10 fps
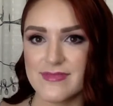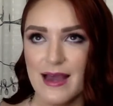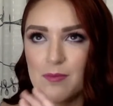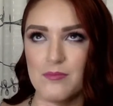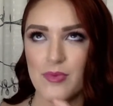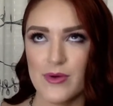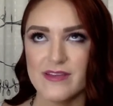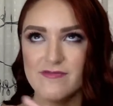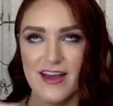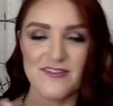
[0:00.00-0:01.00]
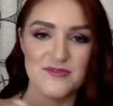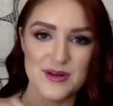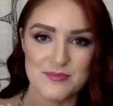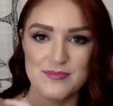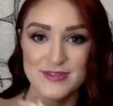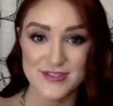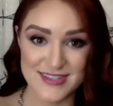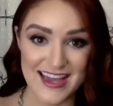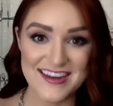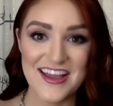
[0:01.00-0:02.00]
that
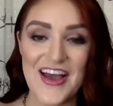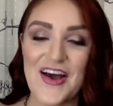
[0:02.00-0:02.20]
0.51%,